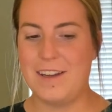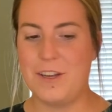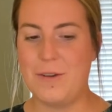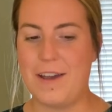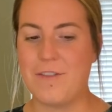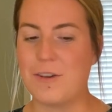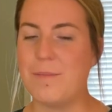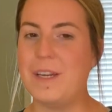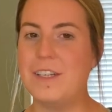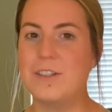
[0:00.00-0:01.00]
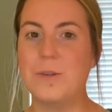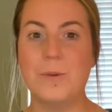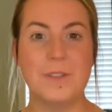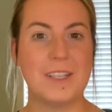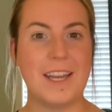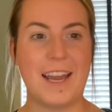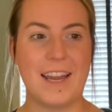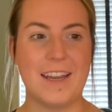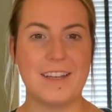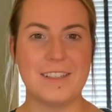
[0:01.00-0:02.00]
you have your beach tools in
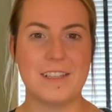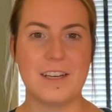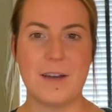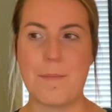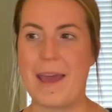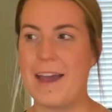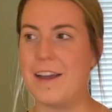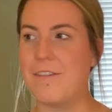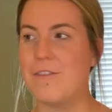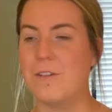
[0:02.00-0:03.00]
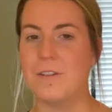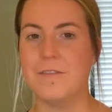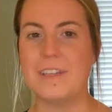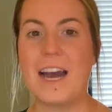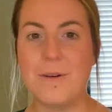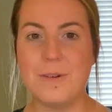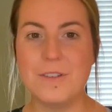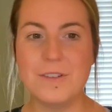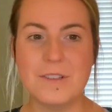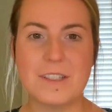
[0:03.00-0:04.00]
hand, a bag full of
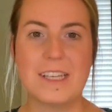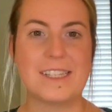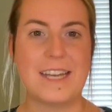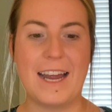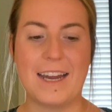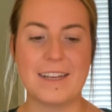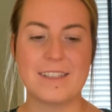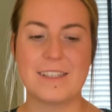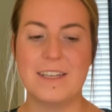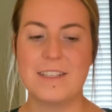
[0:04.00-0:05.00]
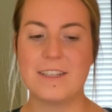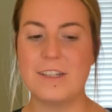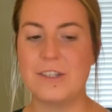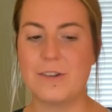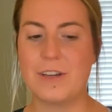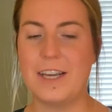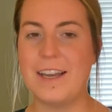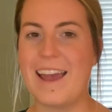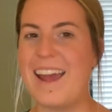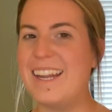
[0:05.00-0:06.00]
towels, snacks,
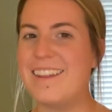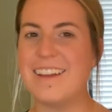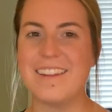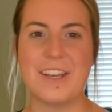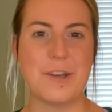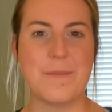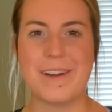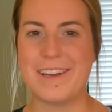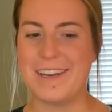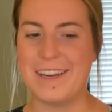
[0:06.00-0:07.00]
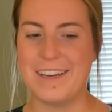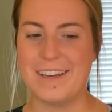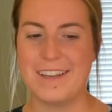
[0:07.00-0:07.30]
sunscreen, anything that you might need.